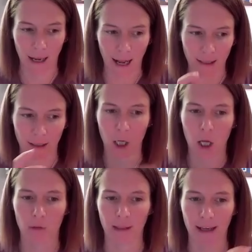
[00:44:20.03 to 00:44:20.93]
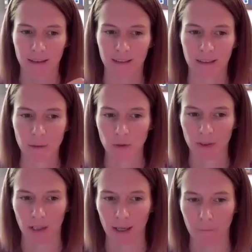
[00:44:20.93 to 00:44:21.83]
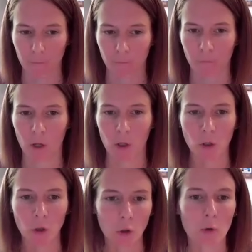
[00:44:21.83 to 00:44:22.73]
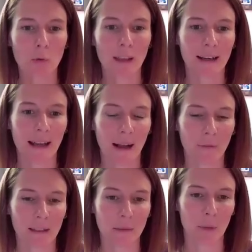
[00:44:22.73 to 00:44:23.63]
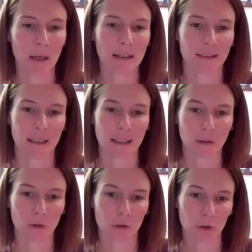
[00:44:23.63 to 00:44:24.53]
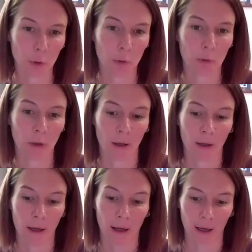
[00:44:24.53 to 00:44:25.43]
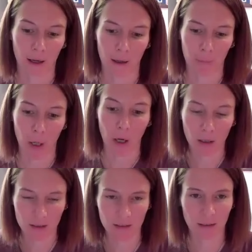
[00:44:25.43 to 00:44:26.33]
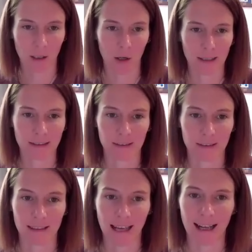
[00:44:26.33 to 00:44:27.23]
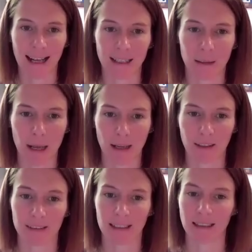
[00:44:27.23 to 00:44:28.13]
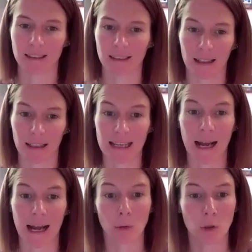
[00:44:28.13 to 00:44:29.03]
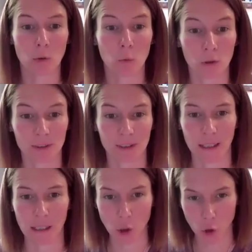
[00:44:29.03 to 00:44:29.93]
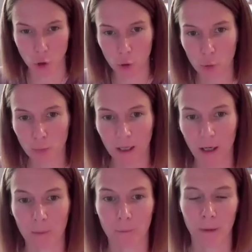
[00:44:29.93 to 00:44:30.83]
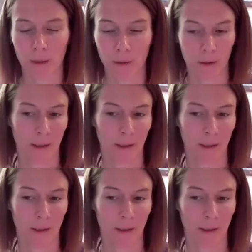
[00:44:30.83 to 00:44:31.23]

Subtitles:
and learn that skill set, you then have the ability to personalize that AMS exactly how you want it. You become